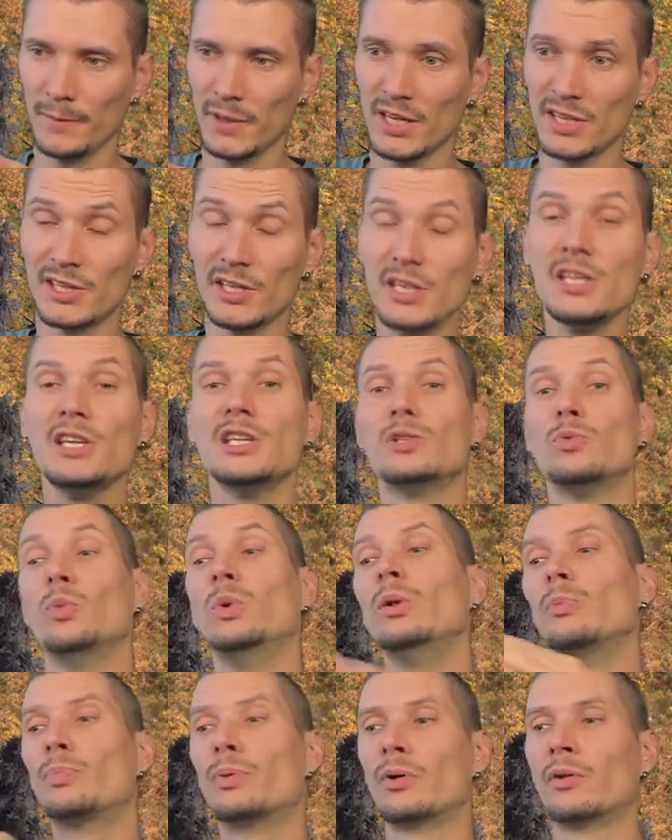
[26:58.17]
disease
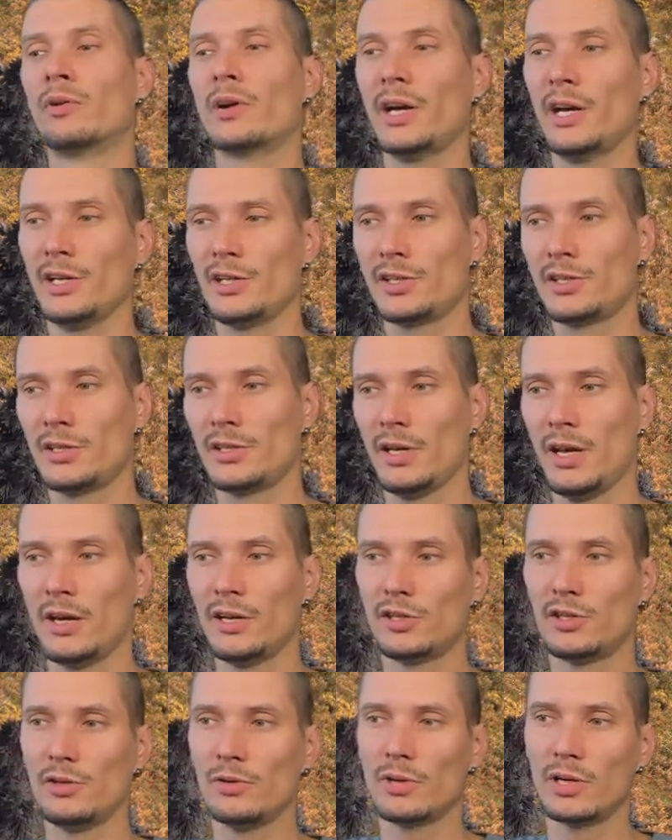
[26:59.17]
will progress.
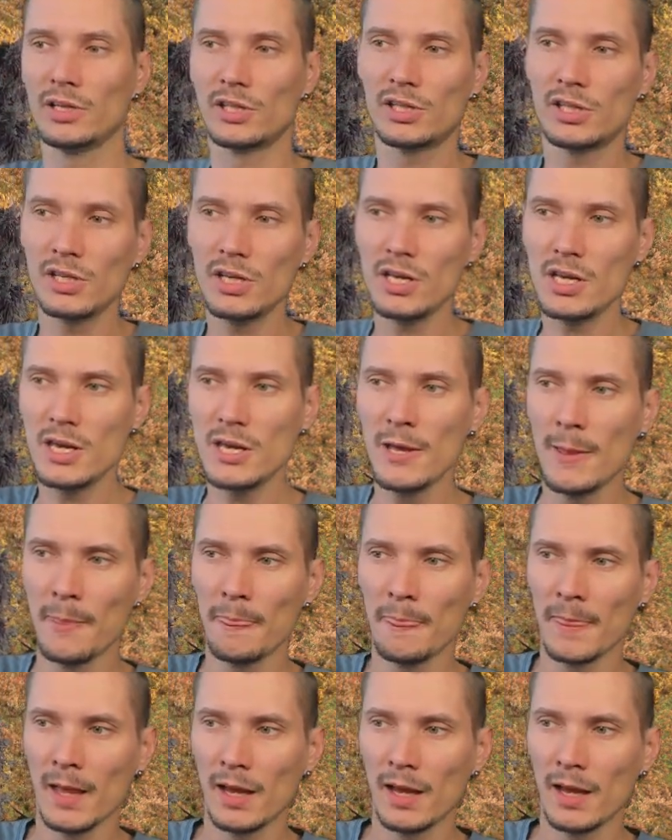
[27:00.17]
And as you can see,